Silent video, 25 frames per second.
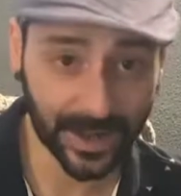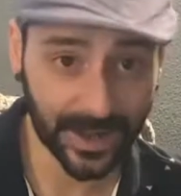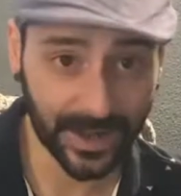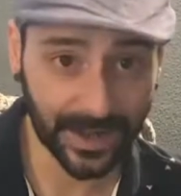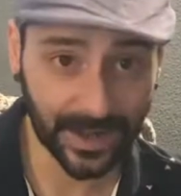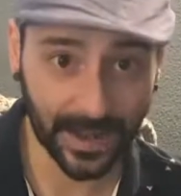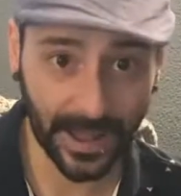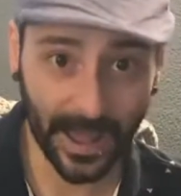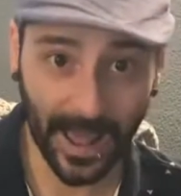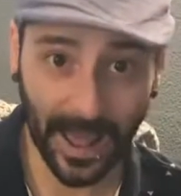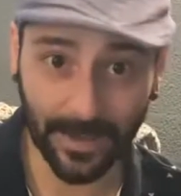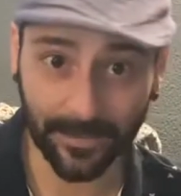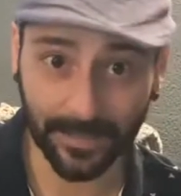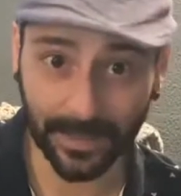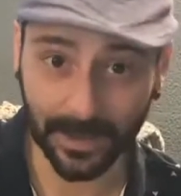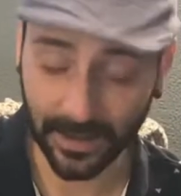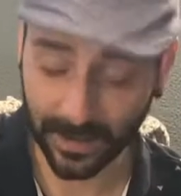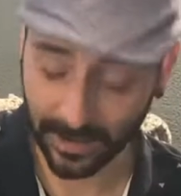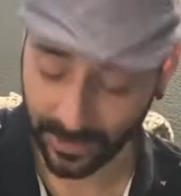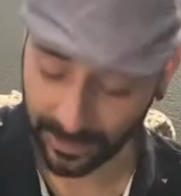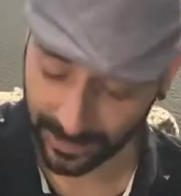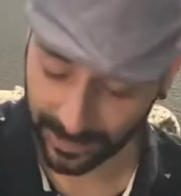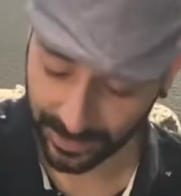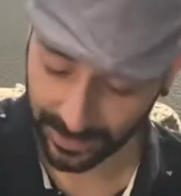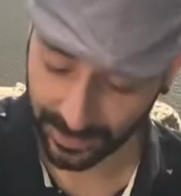
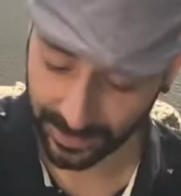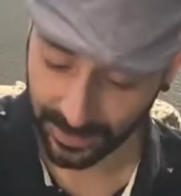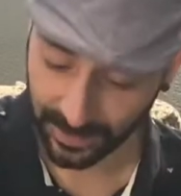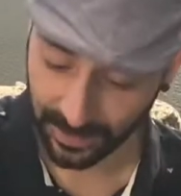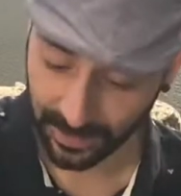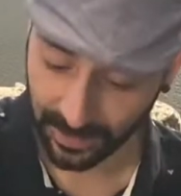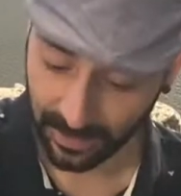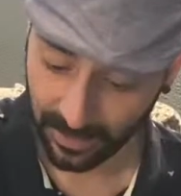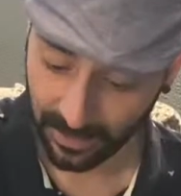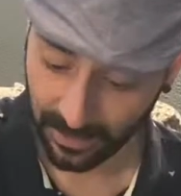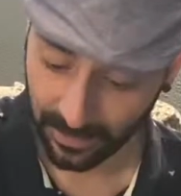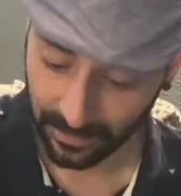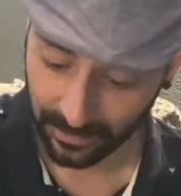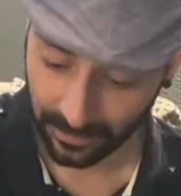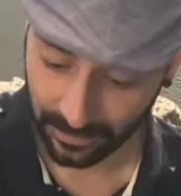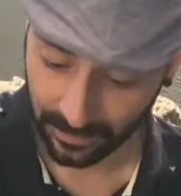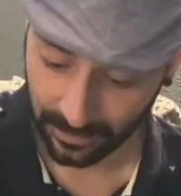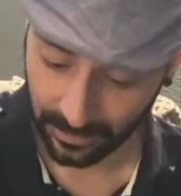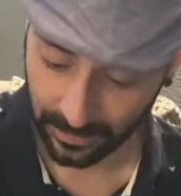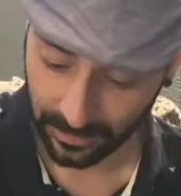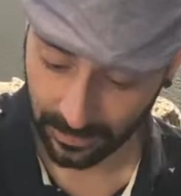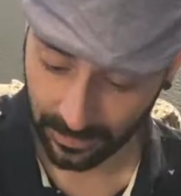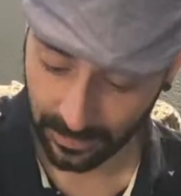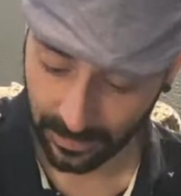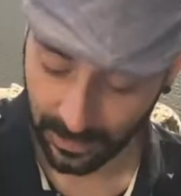happiness.
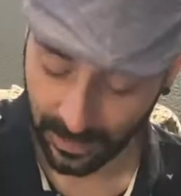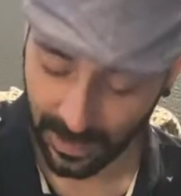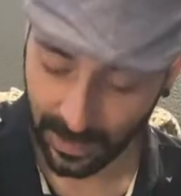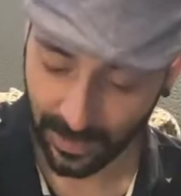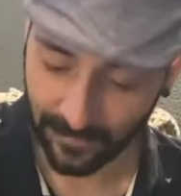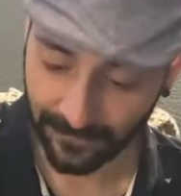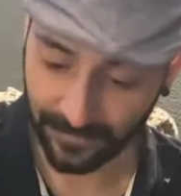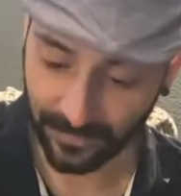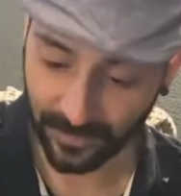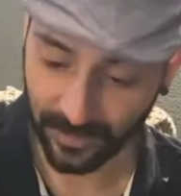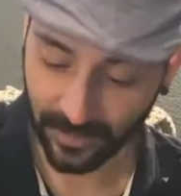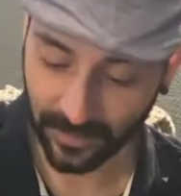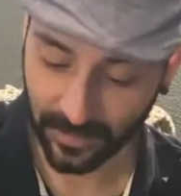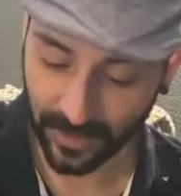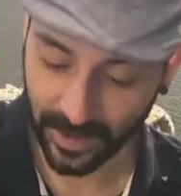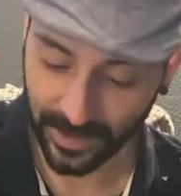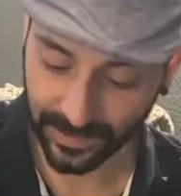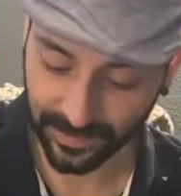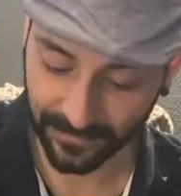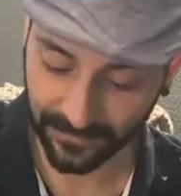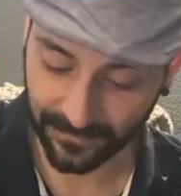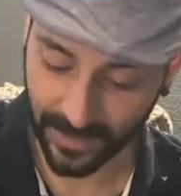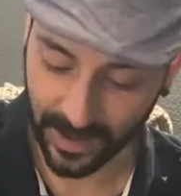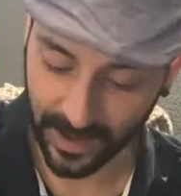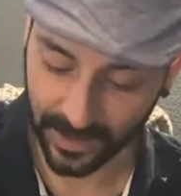I feel like you guys
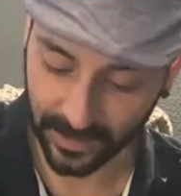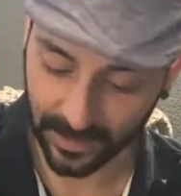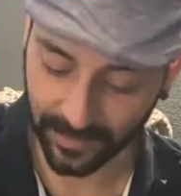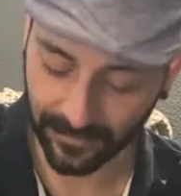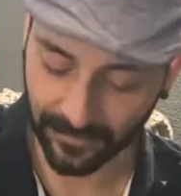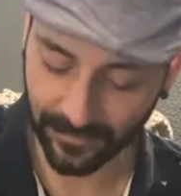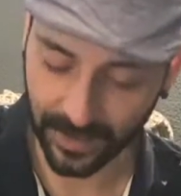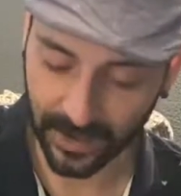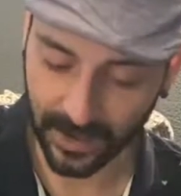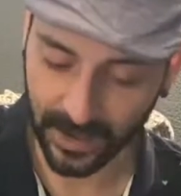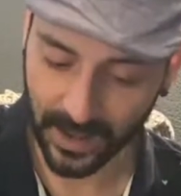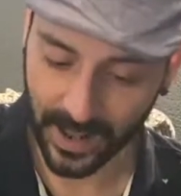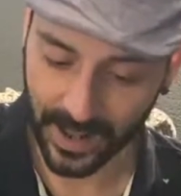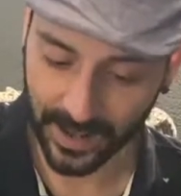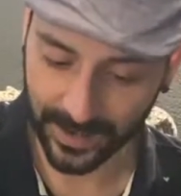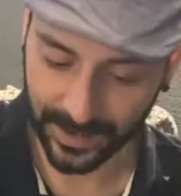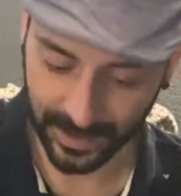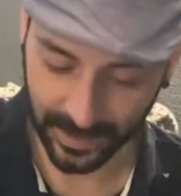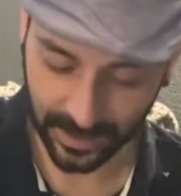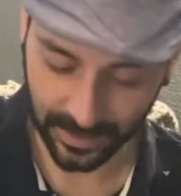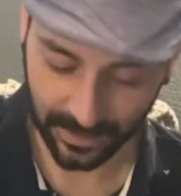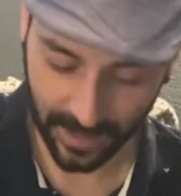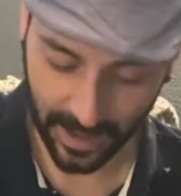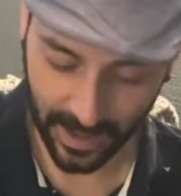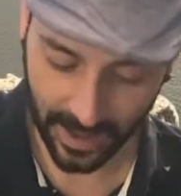are finally
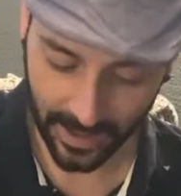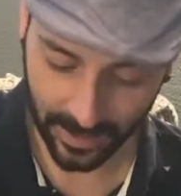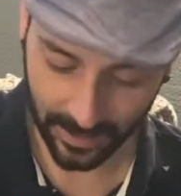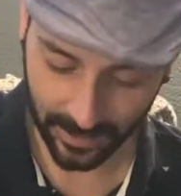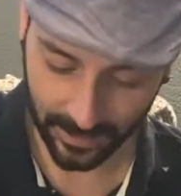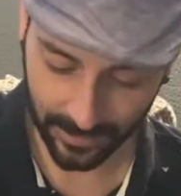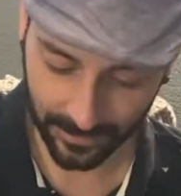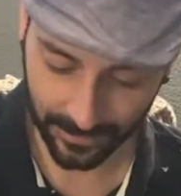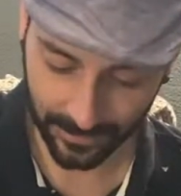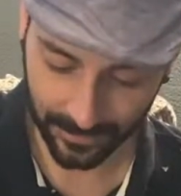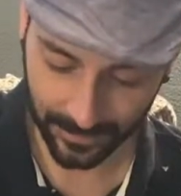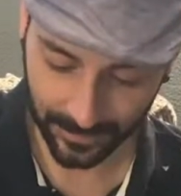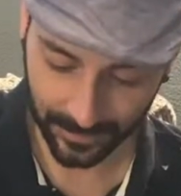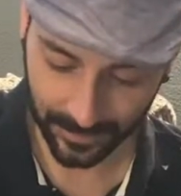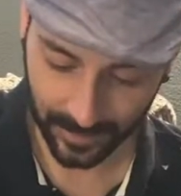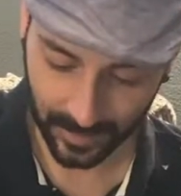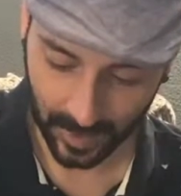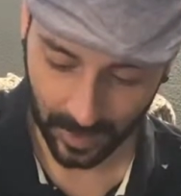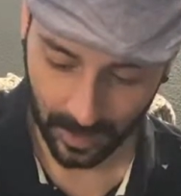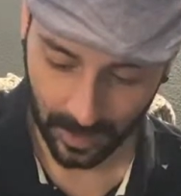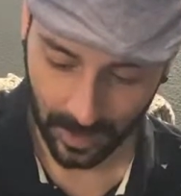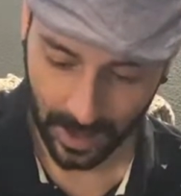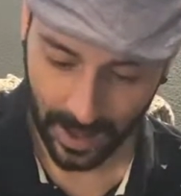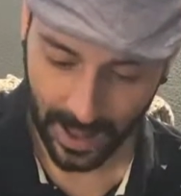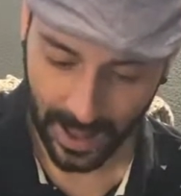realizing that
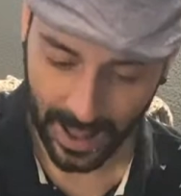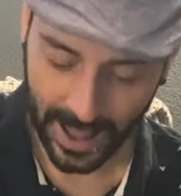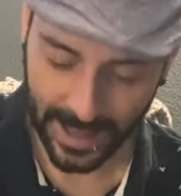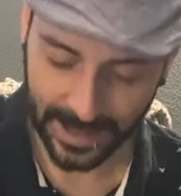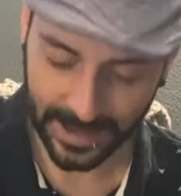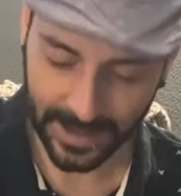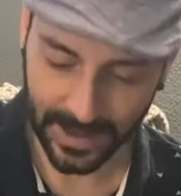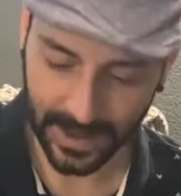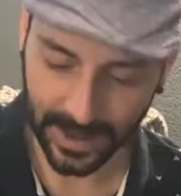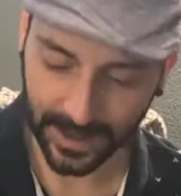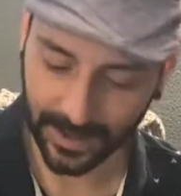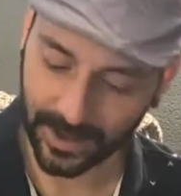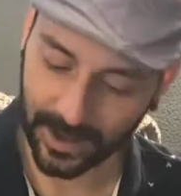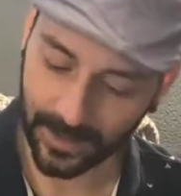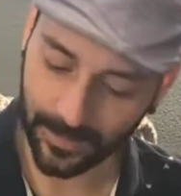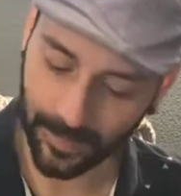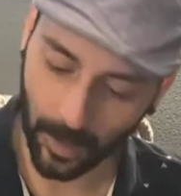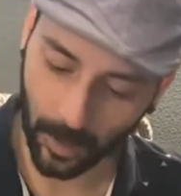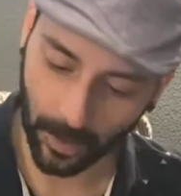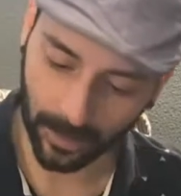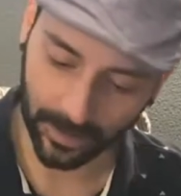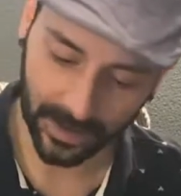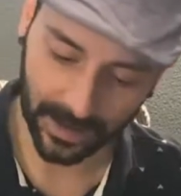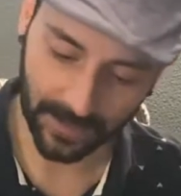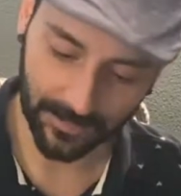I can't keep
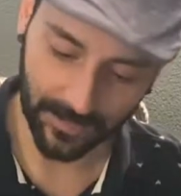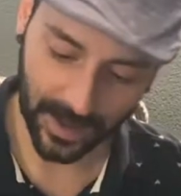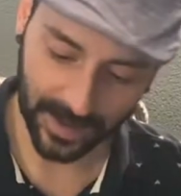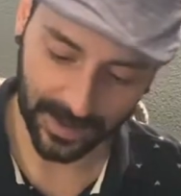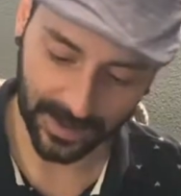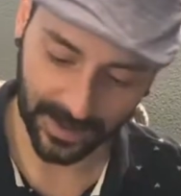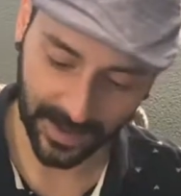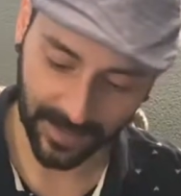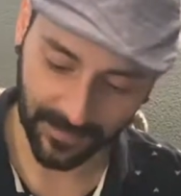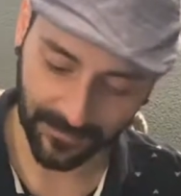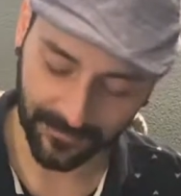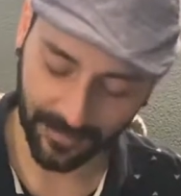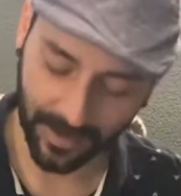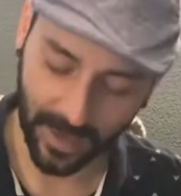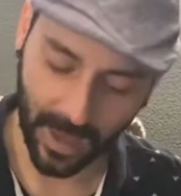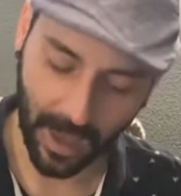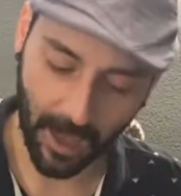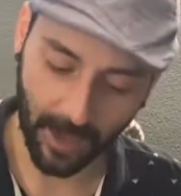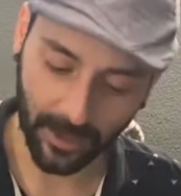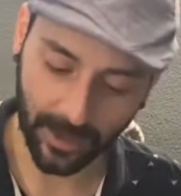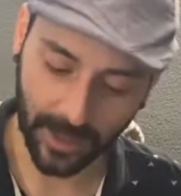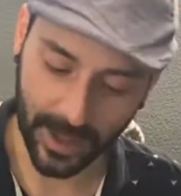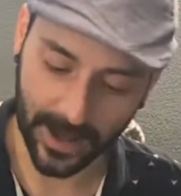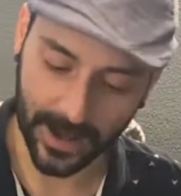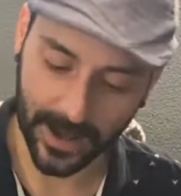holding myself
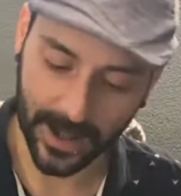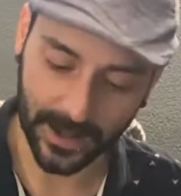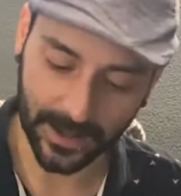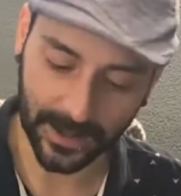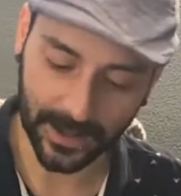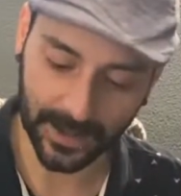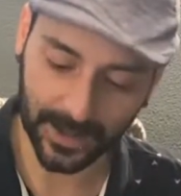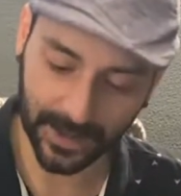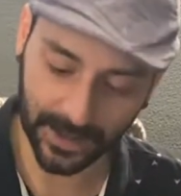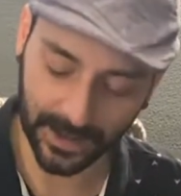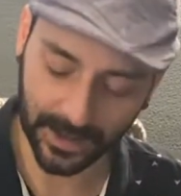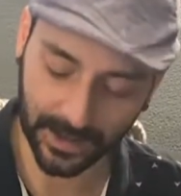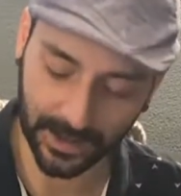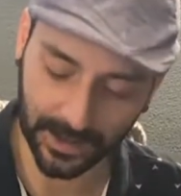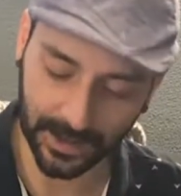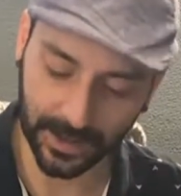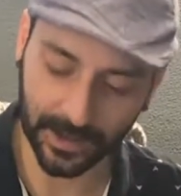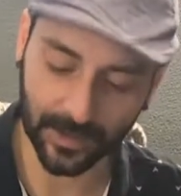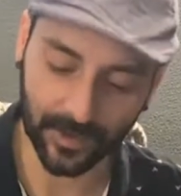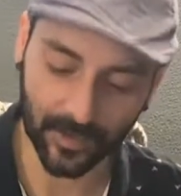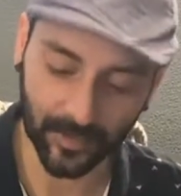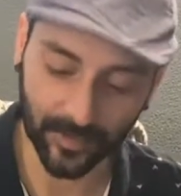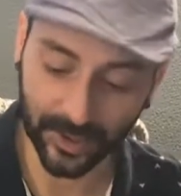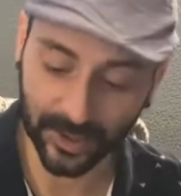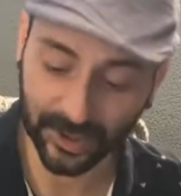back and I need to
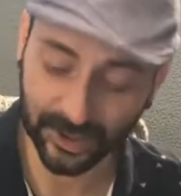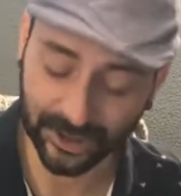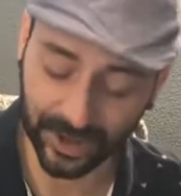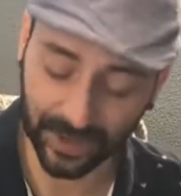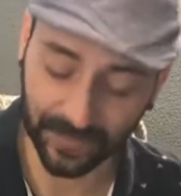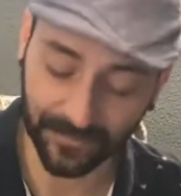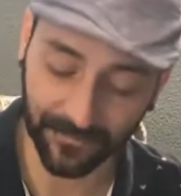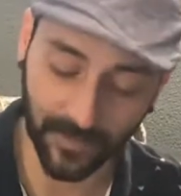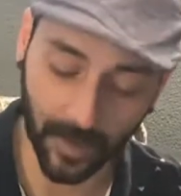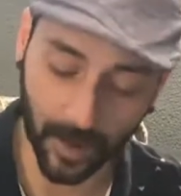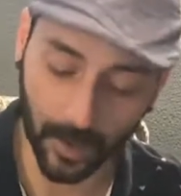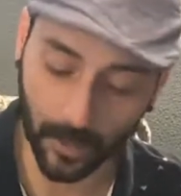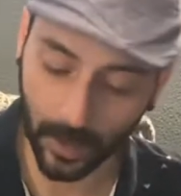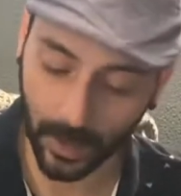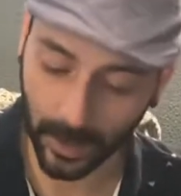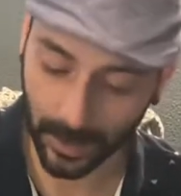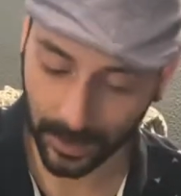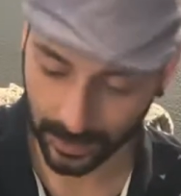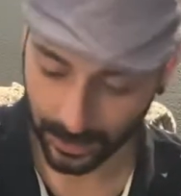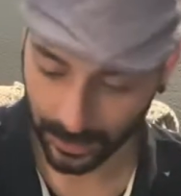continue pushing forward.